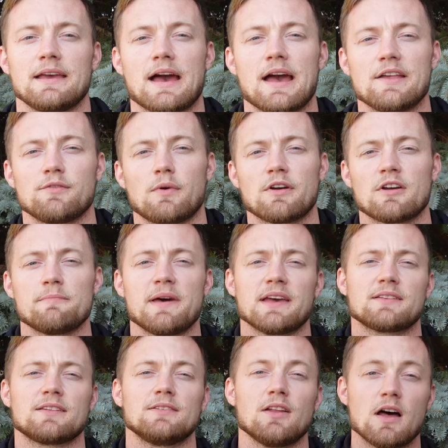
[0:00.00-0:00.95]
guys, welcome
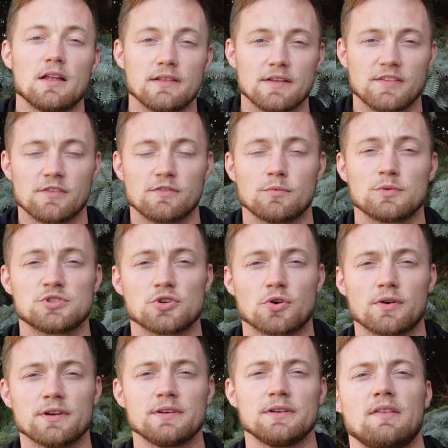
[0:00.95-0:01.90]
back to Lawn Lessons with
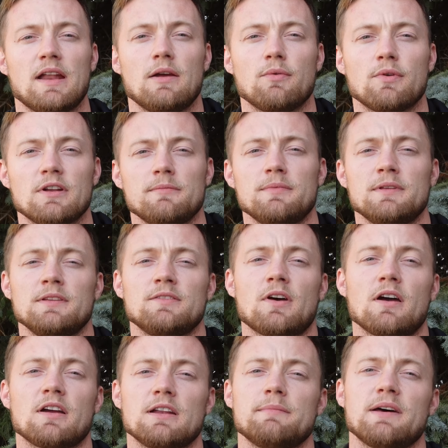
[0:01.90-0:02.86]
Jordan. Today we're going to be
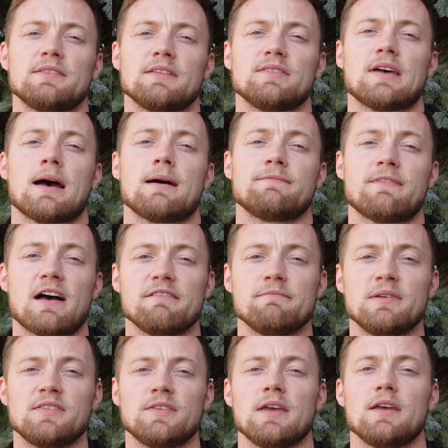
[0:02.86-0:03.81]
talking about the top
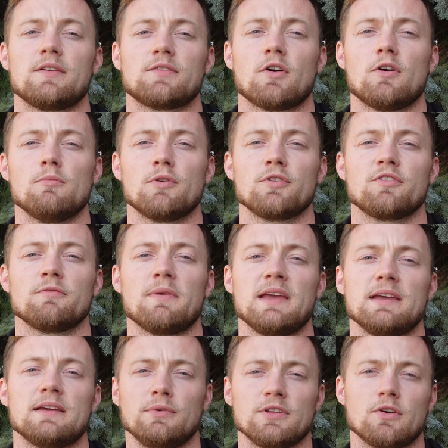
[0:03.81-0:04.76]
5 mistakes homeowners
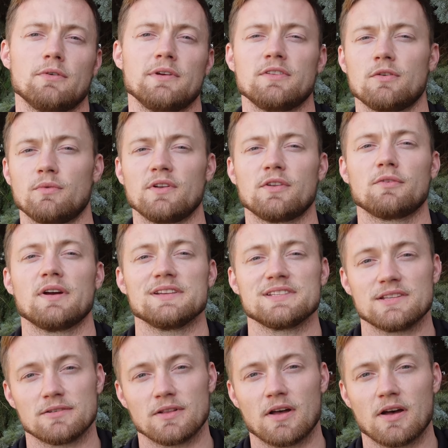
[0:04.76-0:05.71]
make when going to
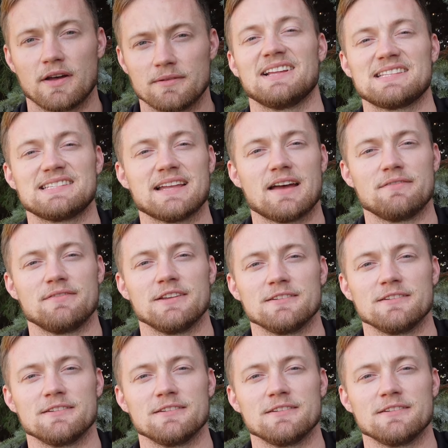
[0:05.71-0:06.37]
winterize their lawn. Let's dive